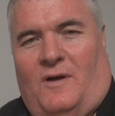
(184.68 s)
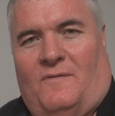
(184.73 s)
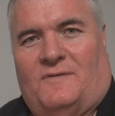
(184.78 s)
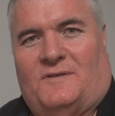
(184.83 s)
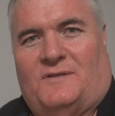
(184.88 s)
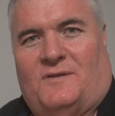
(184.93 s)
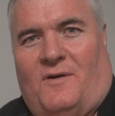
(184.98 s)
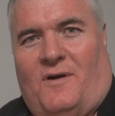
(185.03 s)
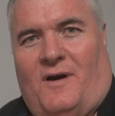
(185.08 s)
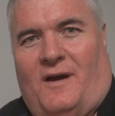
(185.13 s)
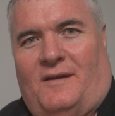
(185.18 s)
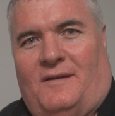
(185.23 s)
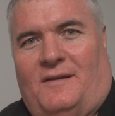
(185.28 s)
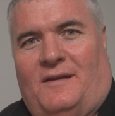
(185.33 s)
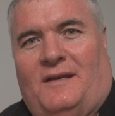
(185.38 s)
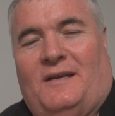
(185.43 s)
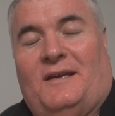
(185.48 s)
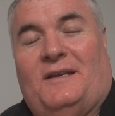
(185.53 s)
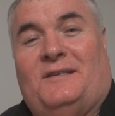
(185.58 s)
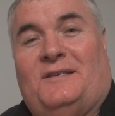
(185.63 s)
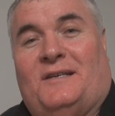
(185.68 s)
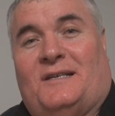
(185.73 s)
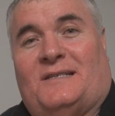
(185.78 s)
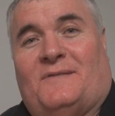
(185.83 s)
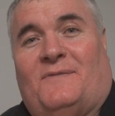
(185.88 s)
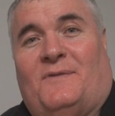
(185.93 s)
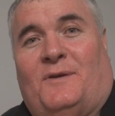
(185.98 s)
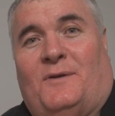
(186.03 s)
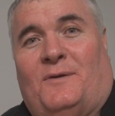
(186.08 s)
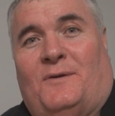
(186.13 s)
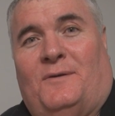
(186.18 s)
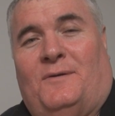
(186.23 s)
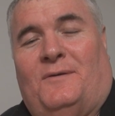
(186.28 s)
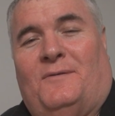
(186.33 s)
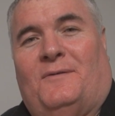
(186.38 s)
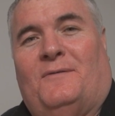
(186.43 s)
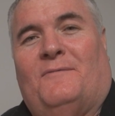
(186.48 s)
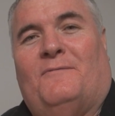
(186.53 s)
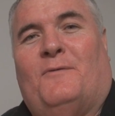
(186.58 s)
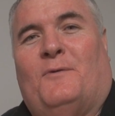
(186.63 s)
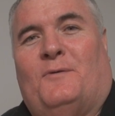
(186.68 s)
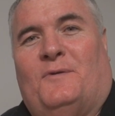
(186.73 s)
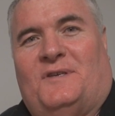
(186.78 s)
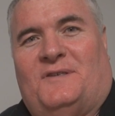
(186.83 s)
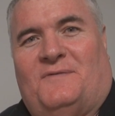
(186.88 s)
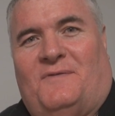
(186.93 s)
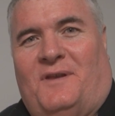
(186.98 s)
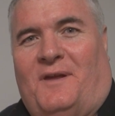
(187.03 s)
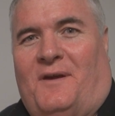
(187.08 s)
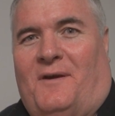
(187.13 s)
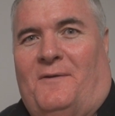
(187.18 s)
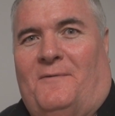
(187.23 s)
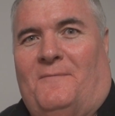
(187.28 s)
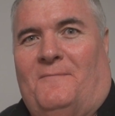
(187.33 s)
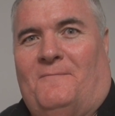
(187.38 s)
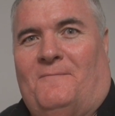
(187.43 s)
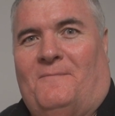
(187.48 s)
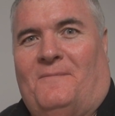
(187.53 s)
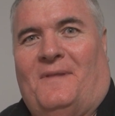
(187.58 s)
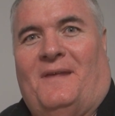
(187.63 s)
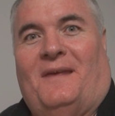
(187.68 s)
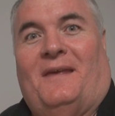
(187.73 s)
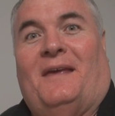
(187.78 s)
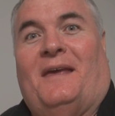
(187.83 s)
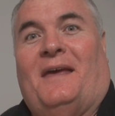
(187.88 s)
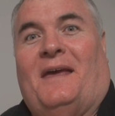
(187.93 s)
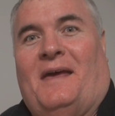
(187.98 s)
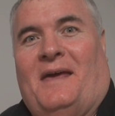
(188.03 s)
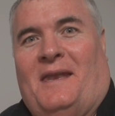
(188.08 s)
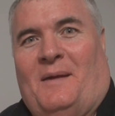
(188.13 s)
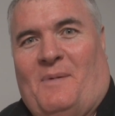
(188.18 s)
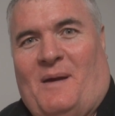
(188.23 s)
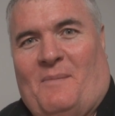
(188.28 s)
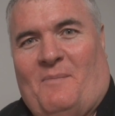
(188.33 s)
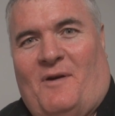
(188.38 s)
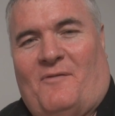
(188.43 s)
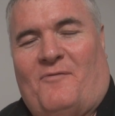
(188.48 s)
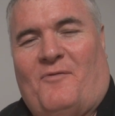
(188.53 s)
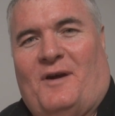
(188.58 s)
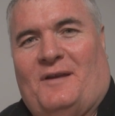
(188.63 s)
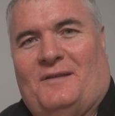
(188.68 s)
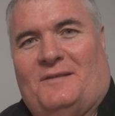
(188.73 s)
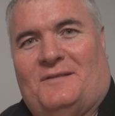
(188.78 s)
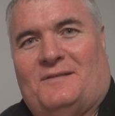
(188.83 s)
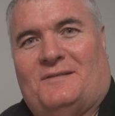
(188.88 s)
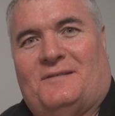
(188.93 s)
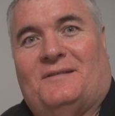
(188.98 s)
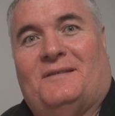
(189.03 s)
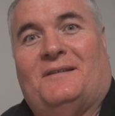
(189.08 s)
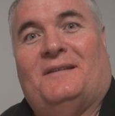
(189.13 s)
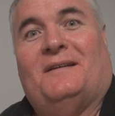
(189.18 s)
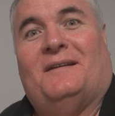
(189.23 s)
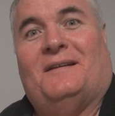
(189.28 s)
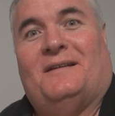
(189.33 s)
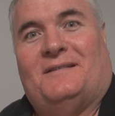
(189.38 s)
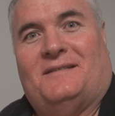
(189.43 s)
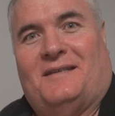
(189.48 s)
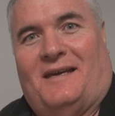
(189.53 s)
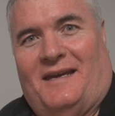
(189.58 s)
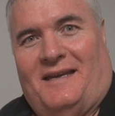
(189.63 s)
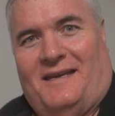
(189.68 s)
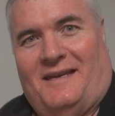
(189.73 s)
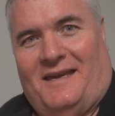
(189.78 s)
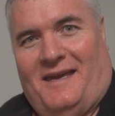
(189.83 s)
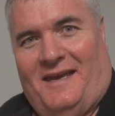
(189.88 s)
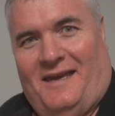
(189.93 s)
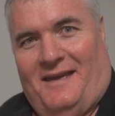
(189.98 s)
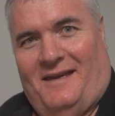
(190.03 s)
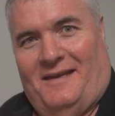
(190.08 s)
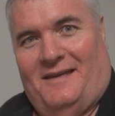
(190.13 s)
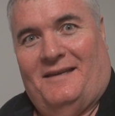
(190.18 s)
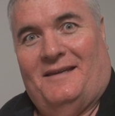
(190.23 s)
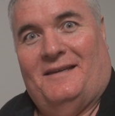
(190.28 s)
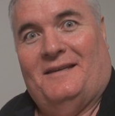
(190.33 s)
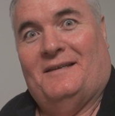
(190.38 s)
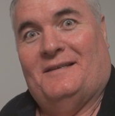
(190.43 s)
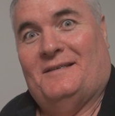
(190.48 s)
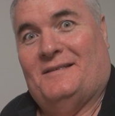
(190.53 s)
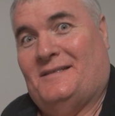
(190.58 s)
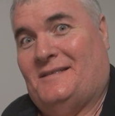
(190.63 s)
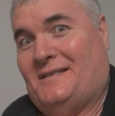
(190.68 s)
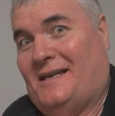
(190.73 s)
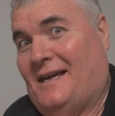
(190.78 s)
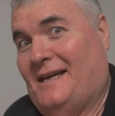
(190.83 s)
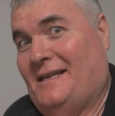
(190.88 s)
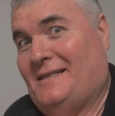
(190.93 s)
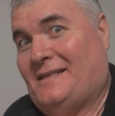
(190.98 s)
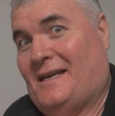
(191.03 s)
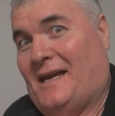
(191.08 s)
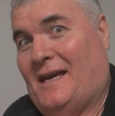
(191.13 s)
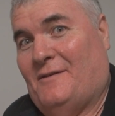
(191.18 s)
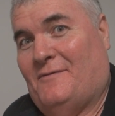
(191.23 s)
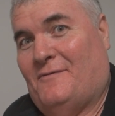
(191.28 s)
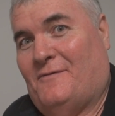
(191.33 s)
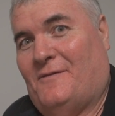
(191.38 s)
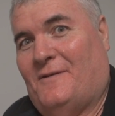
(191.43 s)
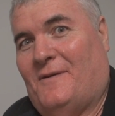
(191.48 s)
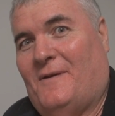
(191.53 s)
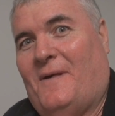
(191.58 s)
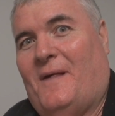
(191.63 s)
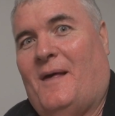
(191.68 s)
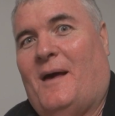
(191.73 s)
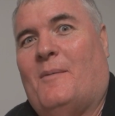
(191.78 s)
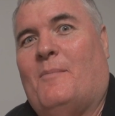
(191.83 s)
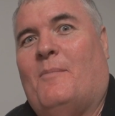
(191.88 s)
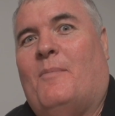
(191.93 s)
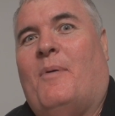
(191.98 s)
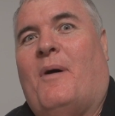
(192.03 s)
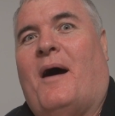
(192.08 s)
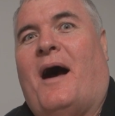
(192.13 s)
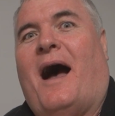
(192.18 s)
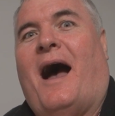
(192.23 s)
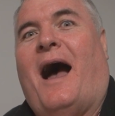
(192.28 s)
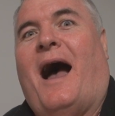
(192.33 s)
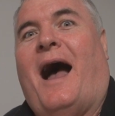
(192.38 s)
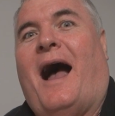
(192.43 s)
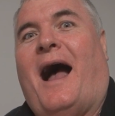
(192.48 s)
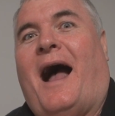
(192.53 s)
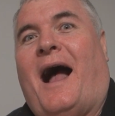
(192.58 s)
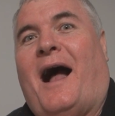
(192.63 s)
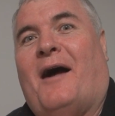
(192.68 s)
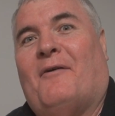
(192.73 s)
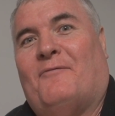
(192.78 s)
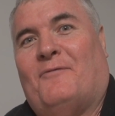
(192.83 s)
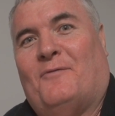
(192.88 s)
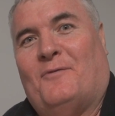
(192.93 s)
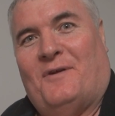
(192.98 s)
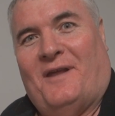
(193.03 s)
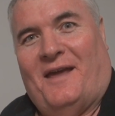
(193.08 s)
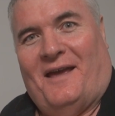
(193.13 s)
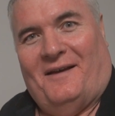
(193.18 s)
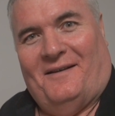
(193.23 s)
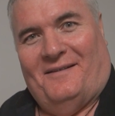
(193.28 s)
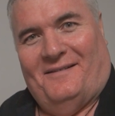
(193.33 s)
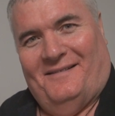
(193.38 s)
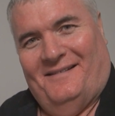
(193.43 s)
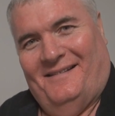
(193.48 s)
off sign just for you for this video. Anyway, my friends, take care, stay safe, Bah, for now.